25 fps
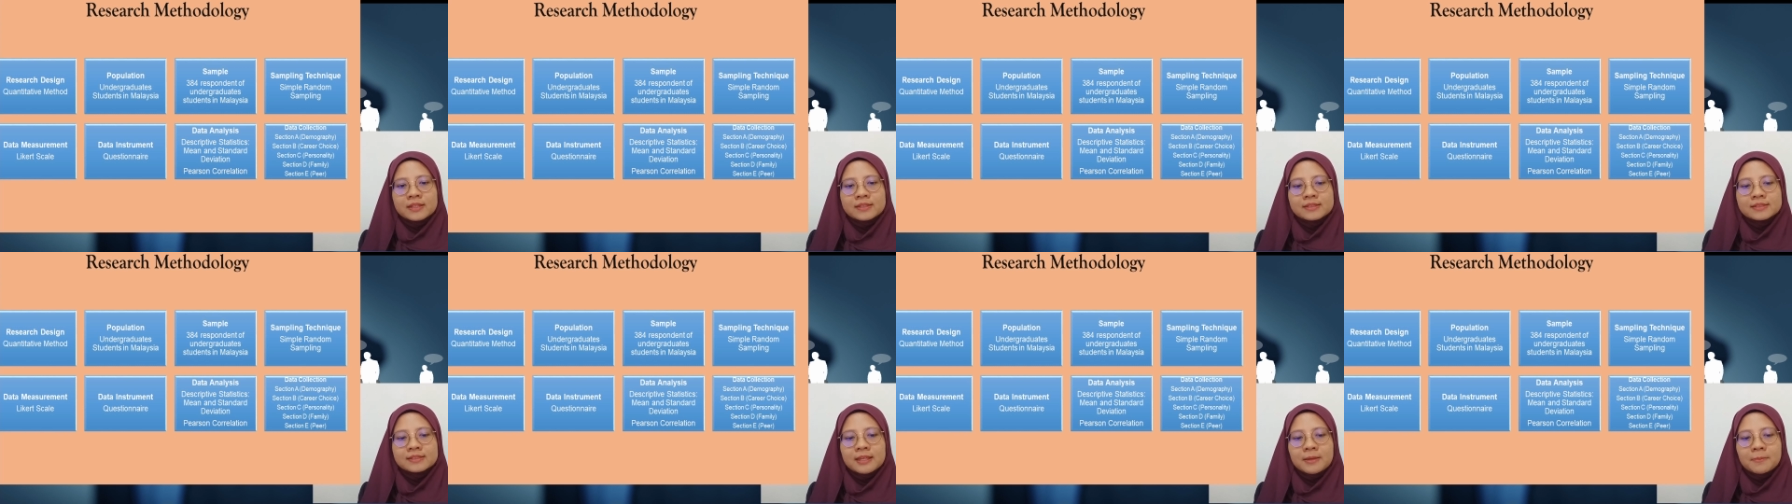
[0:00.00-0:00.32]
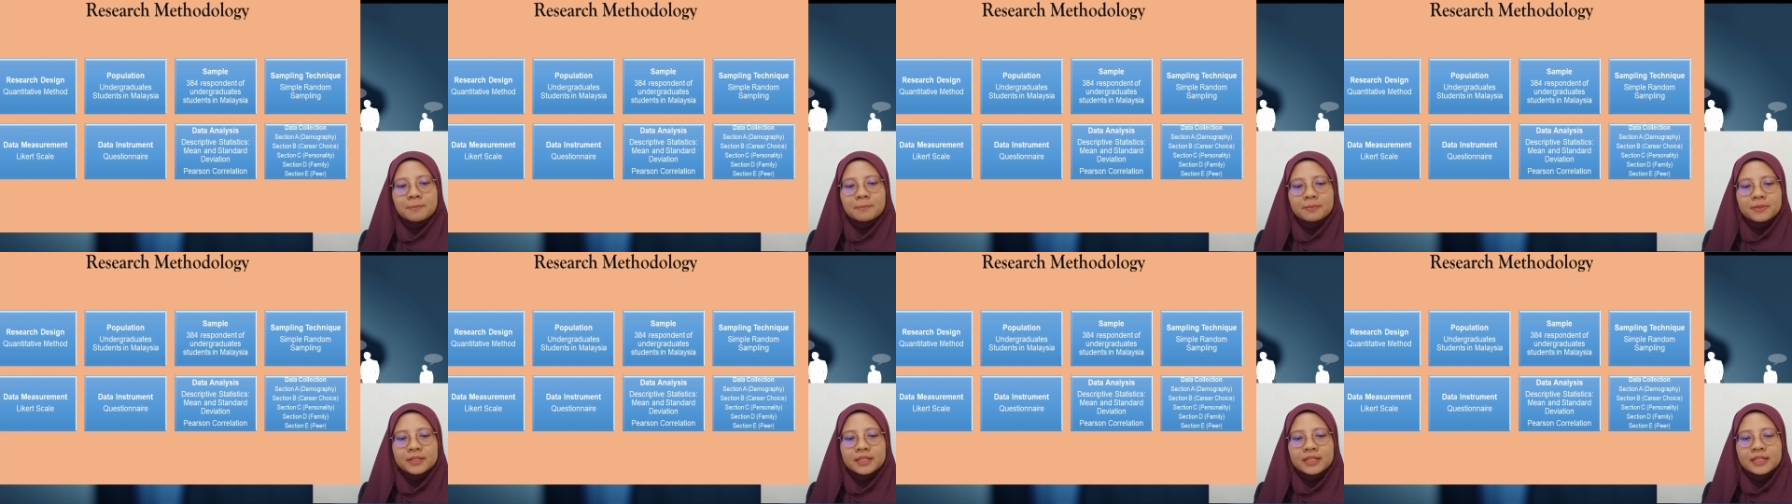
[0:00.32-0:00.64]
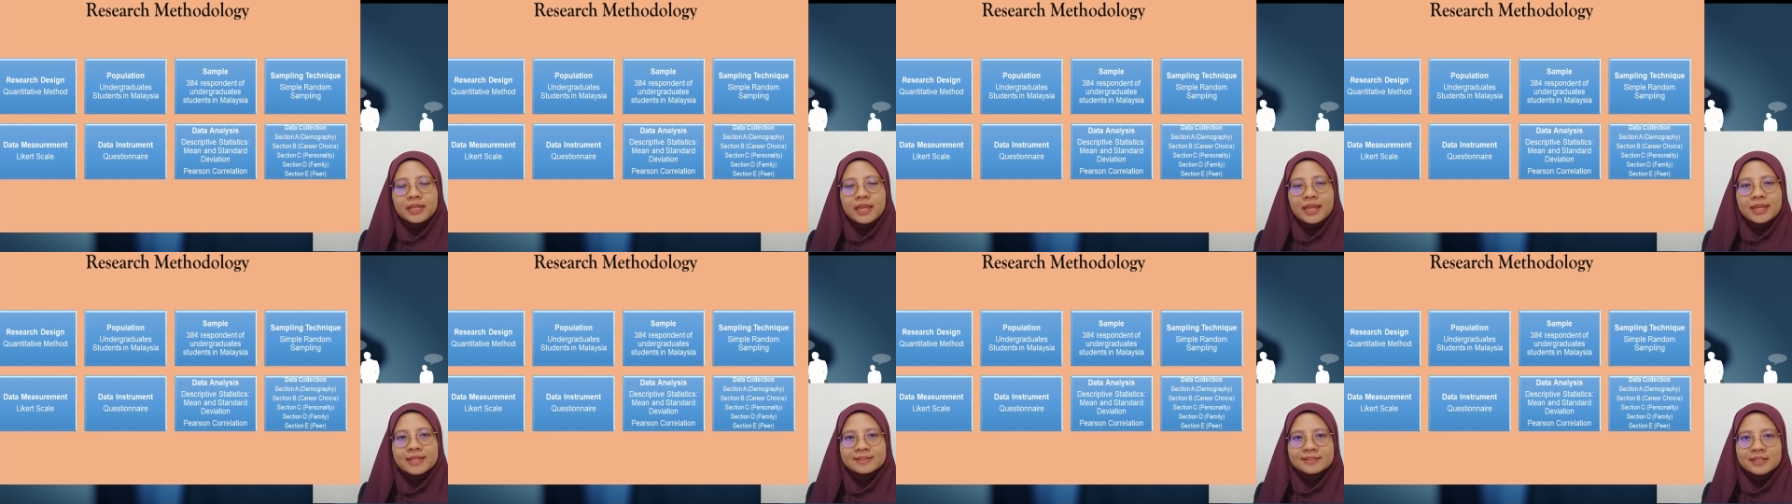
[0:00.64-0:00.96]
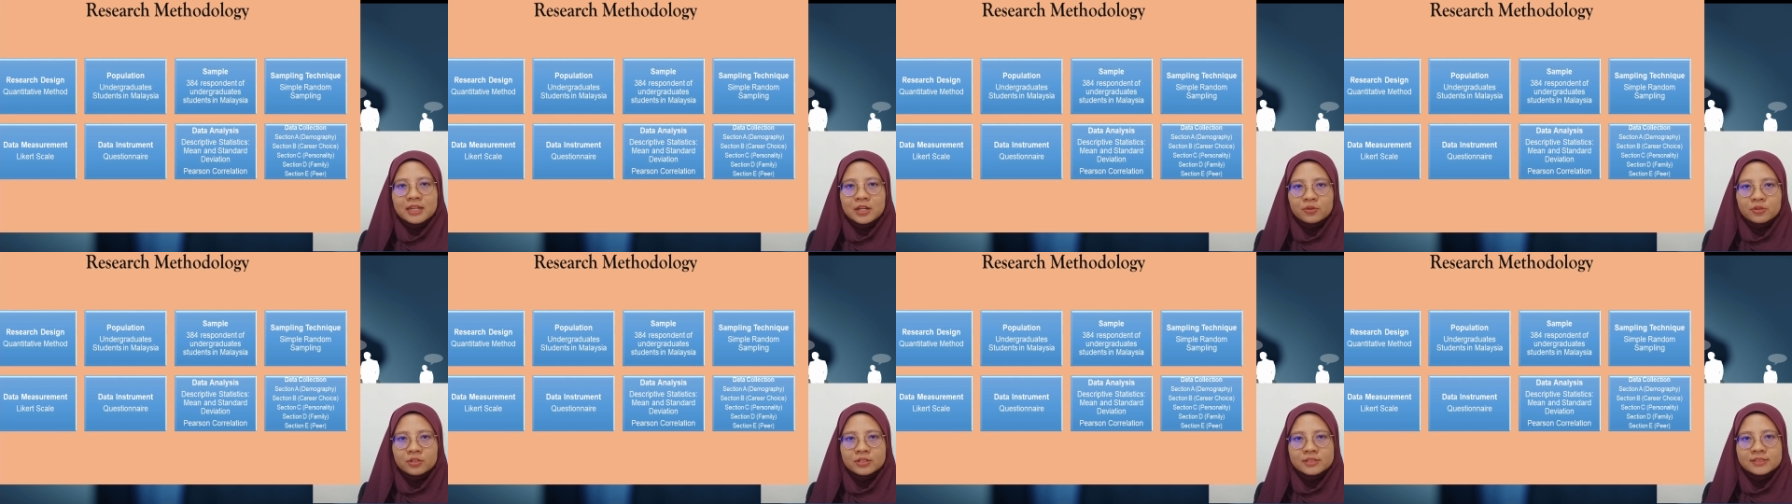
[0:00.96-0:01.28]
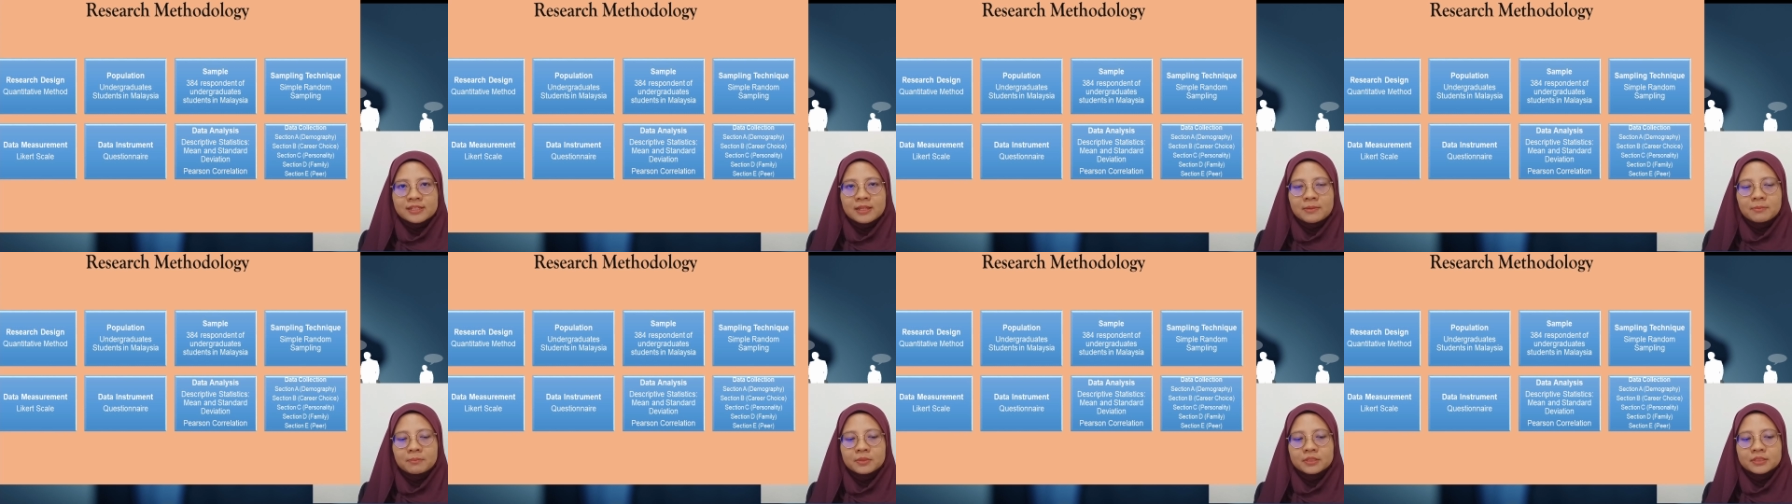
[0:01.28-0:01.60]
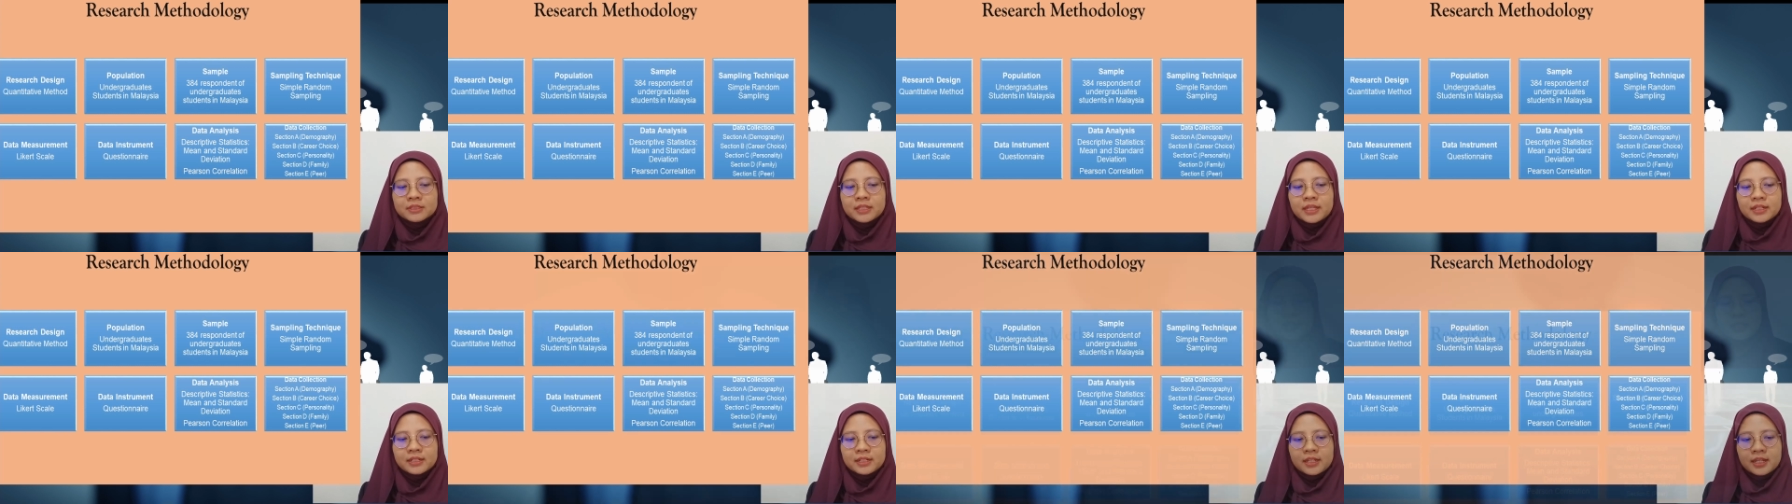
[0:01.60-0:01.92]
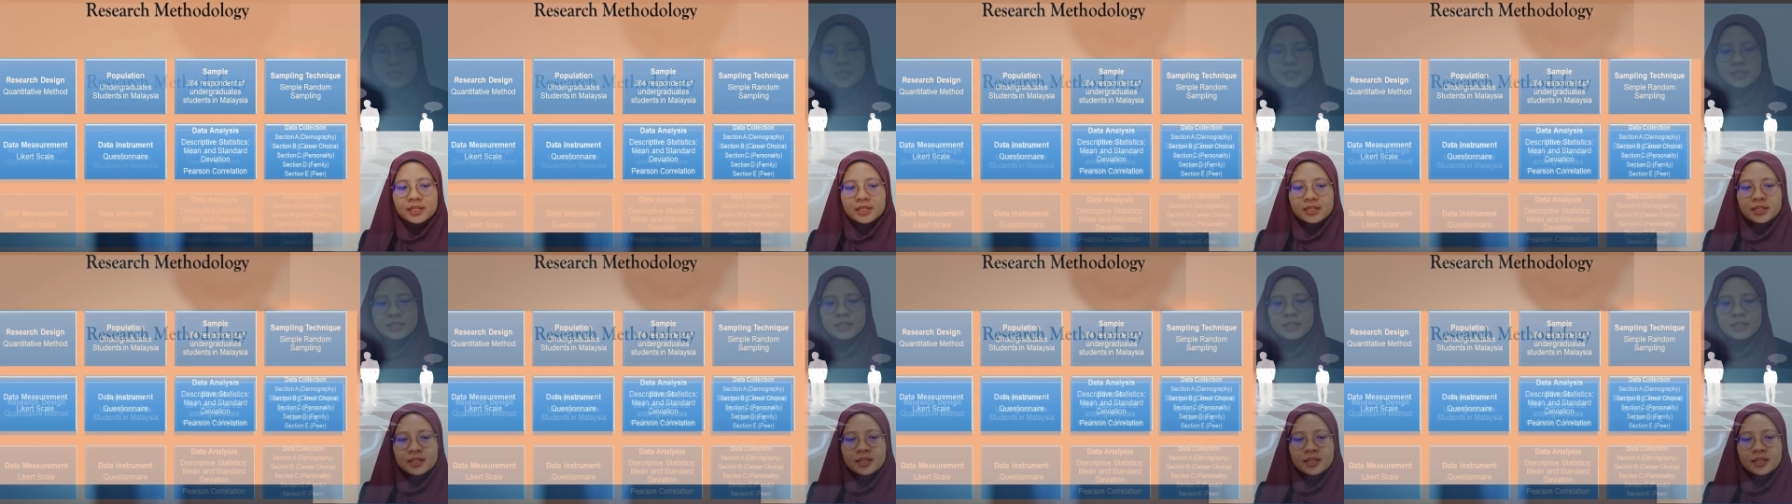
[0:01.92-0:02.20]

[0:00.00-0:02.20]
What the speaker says: sampling as our sample technique.